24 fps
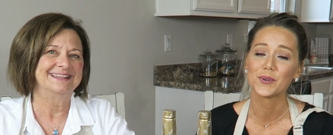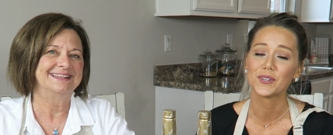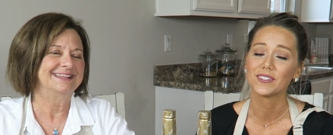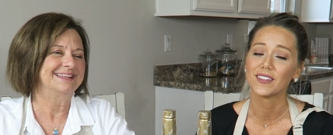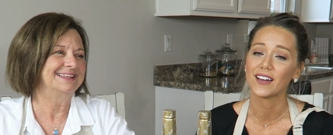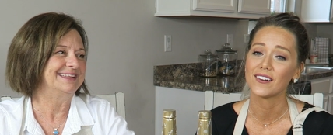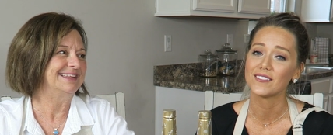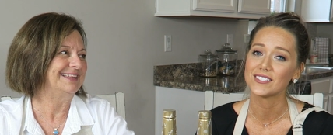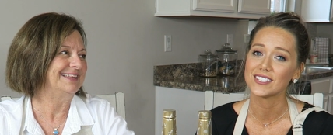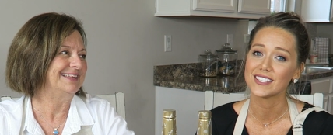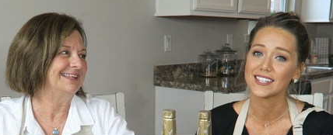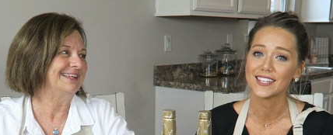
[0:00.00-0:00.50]
Speaker 1: we
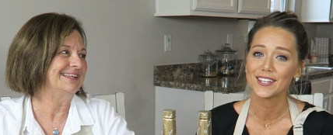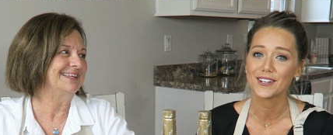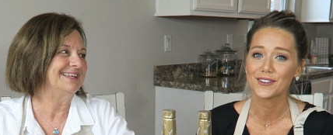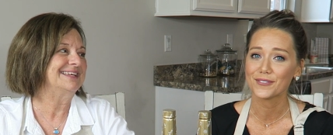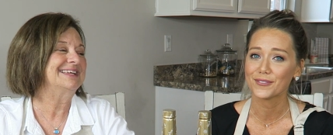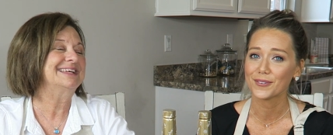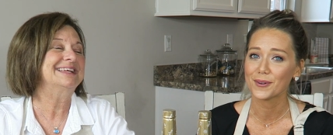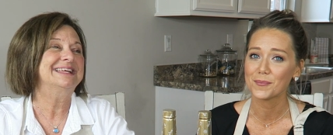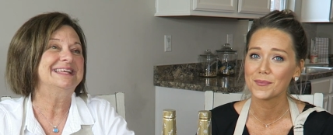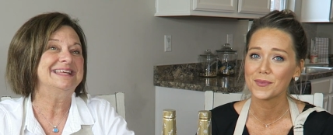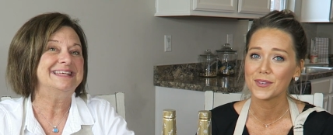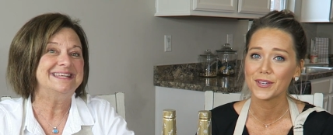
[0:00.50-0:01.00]
would love to
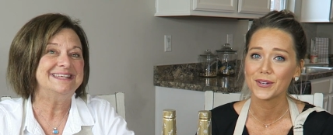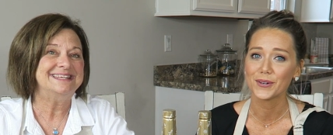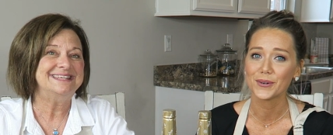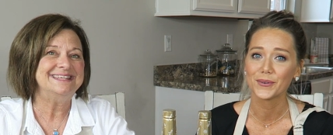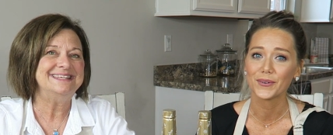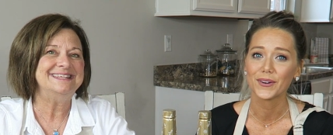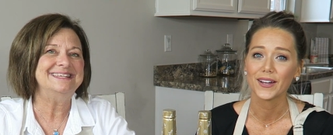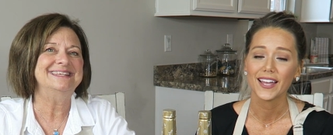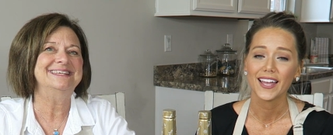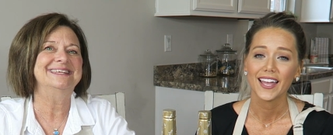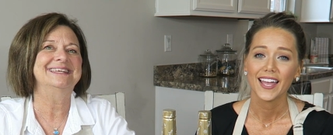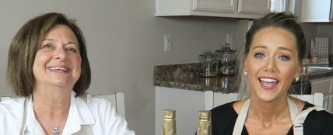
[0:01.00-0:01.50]
hear from you.
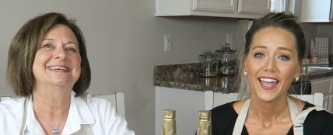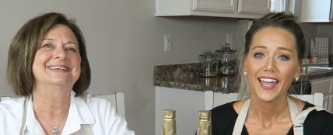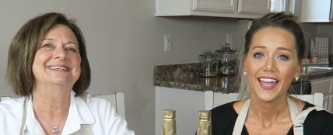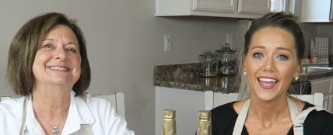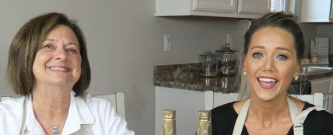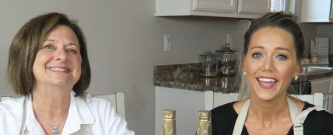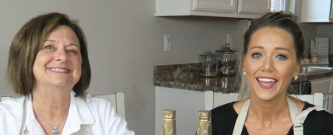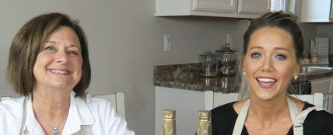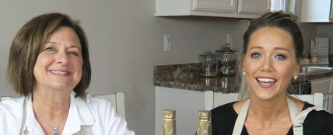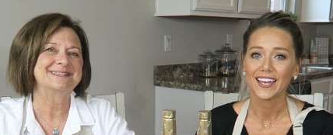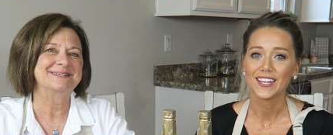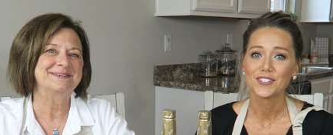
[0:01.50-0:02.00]

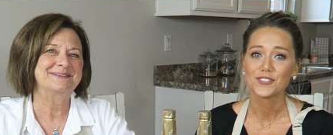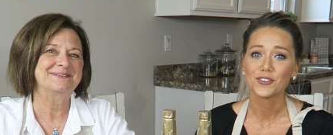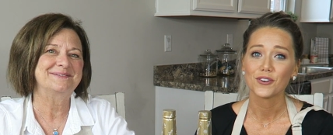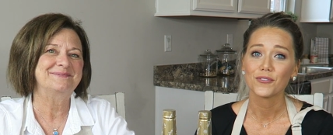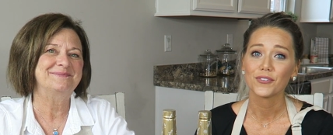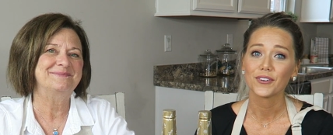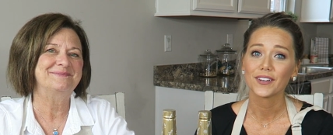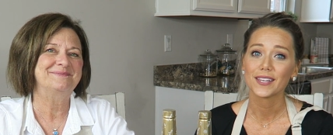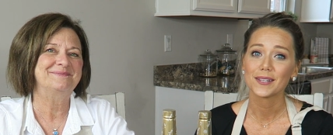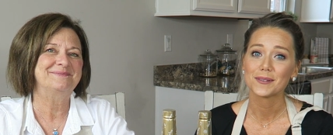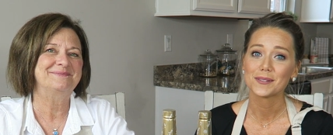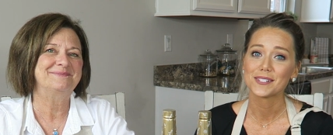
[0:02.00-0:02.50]
And
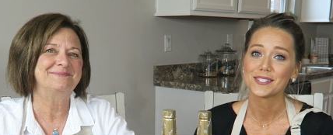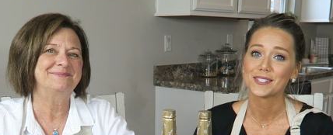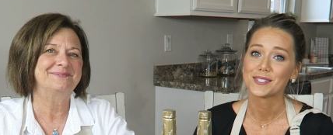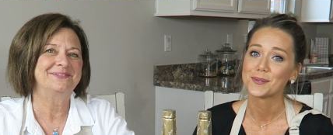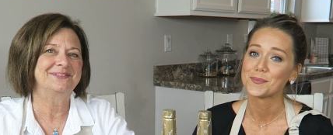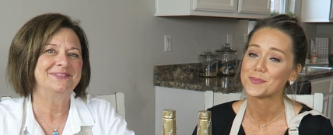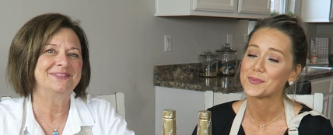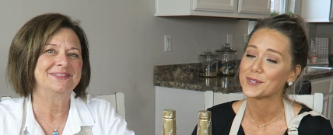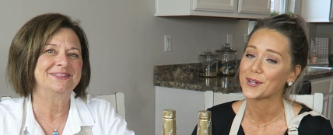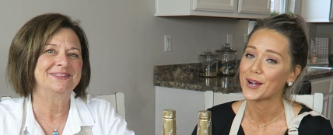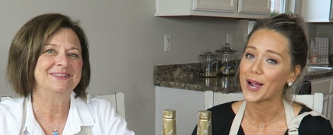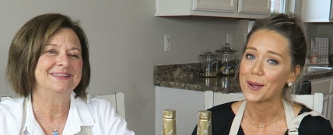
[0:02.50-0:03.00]
don't forget to
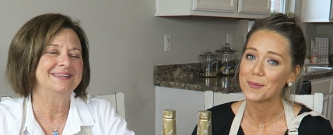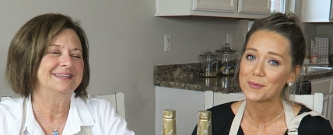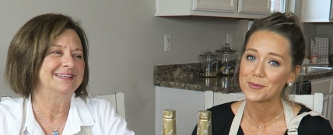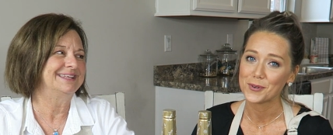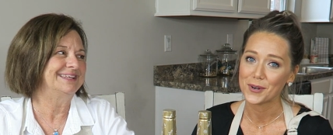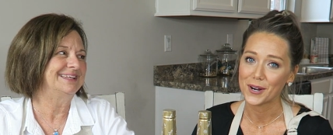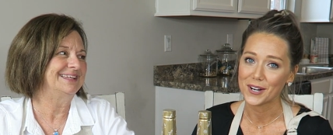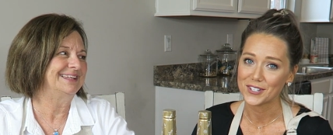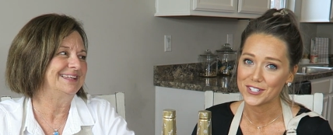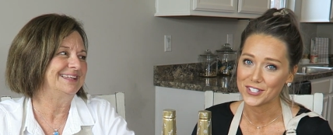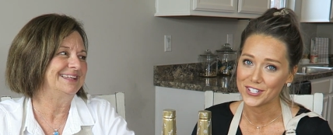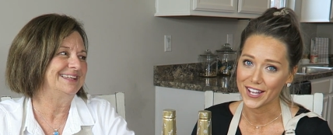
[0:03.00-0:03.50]

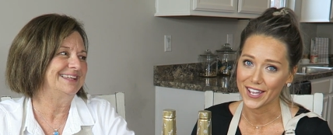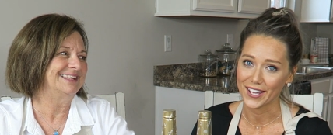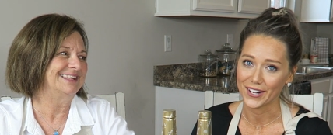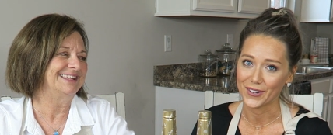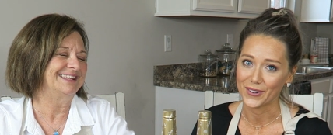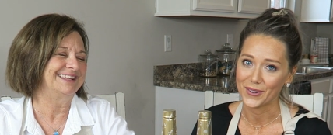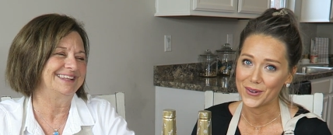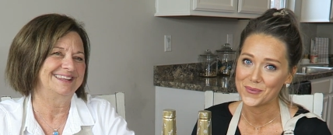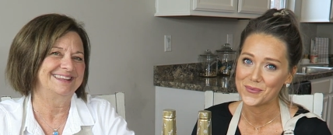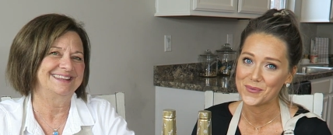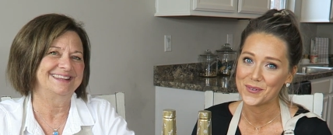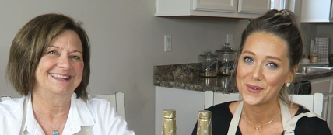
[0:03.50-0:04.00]
subscribe to our
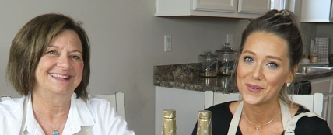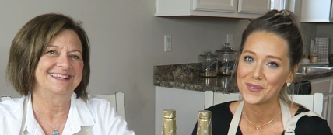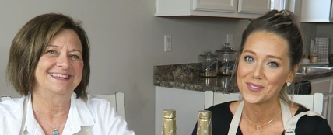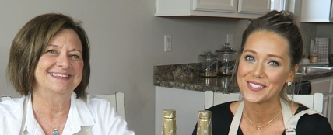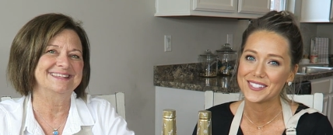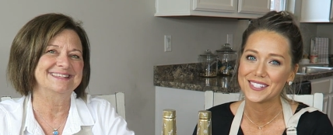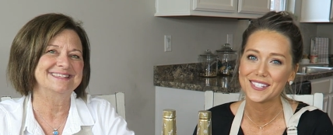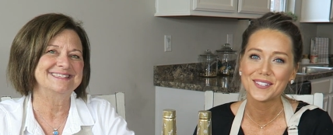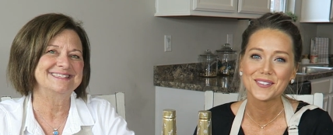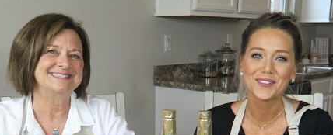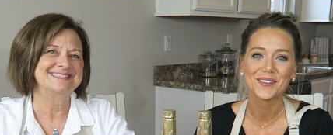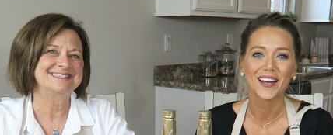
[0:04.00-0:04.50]
channel. We
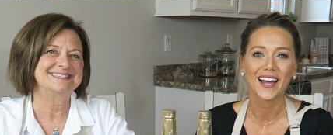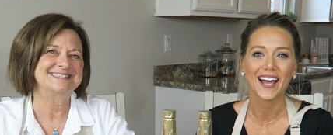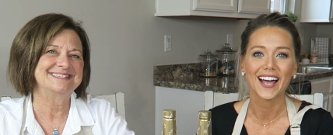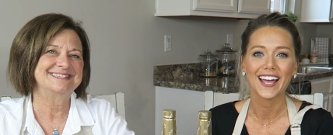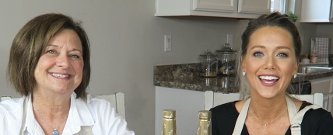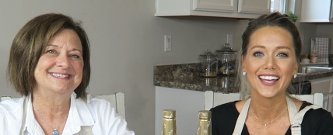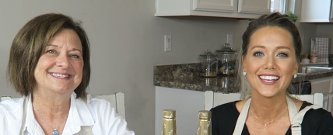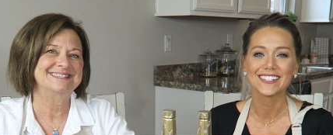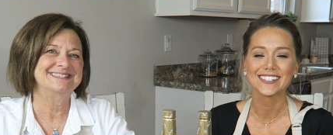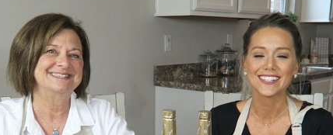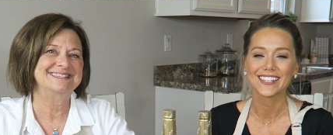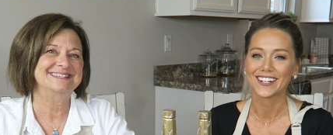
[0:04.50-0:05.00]
will see you
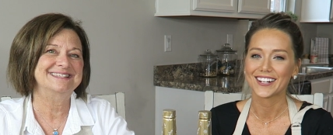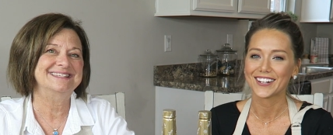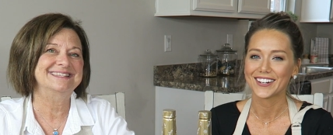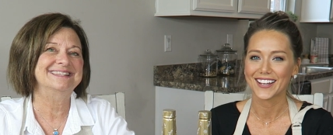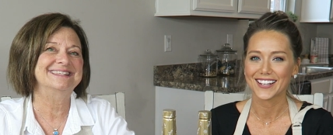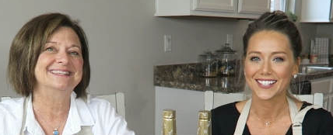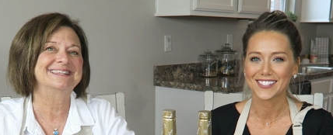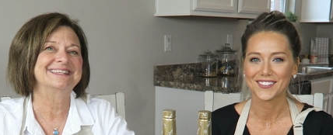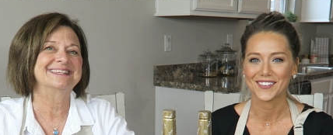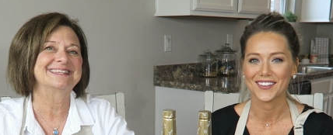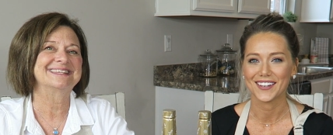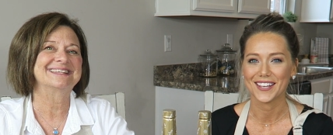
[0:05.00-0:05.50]
guys in our
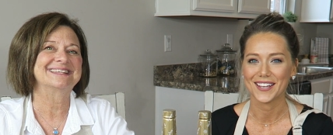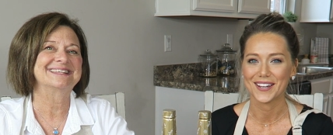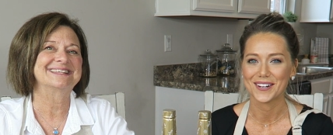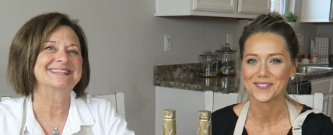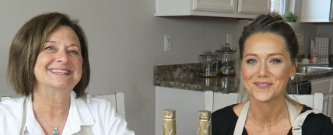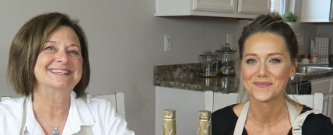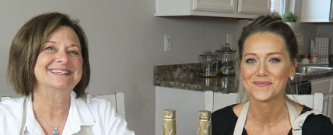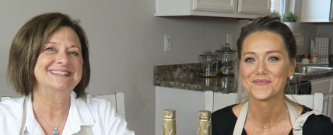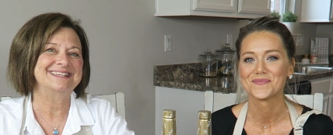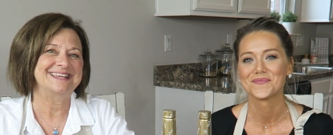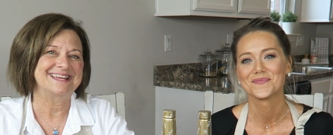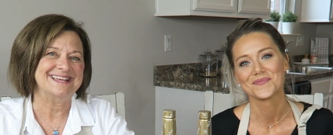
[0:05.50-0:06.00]
next
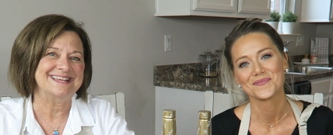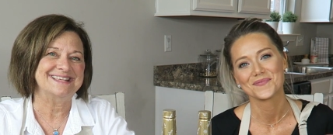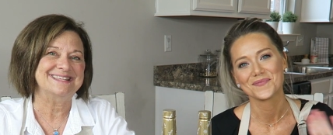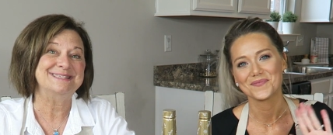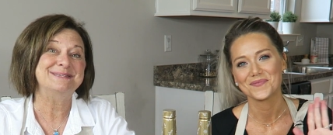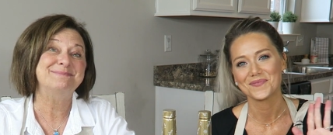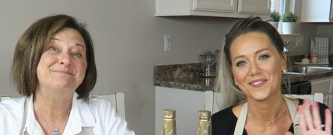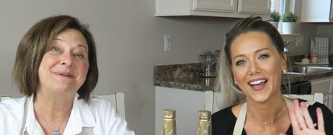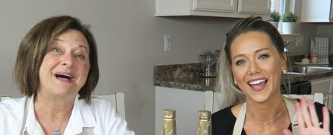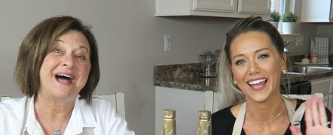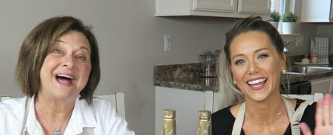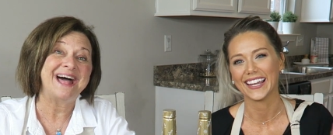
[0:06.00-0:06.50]
video.
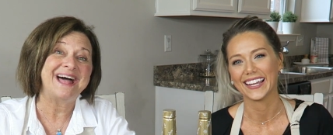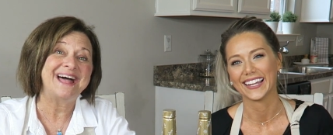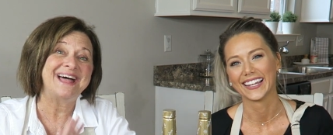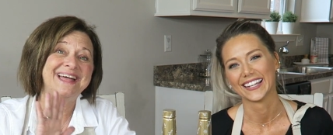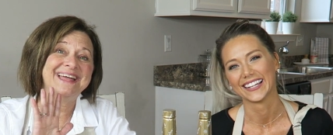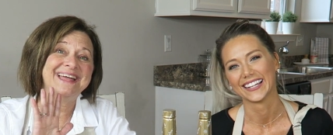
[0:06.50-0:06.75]
Yes. Bye.